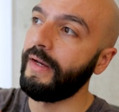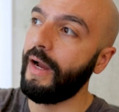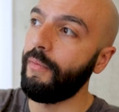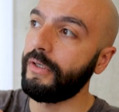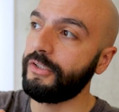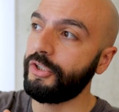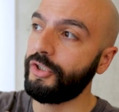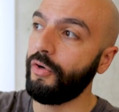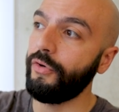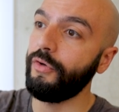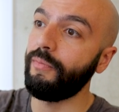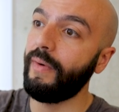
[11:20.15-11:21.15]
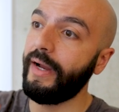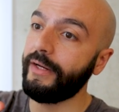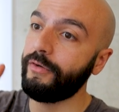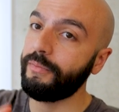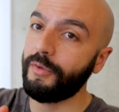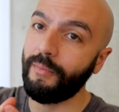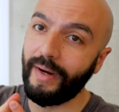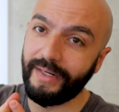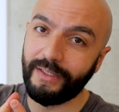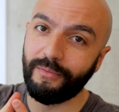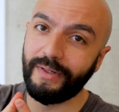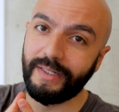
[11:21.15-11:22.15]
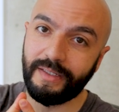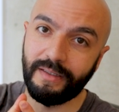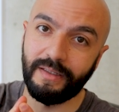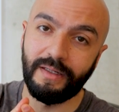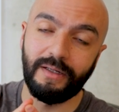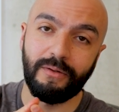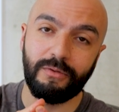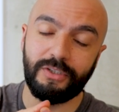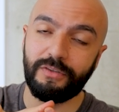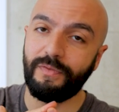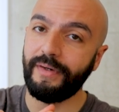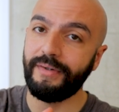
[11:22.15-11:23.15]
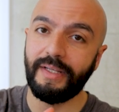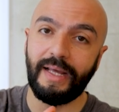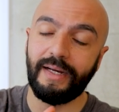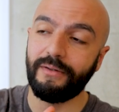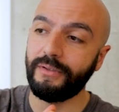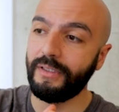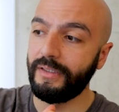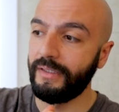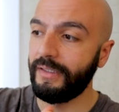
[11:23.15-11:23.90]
I want to show you my crypto mining rig, which is very loud.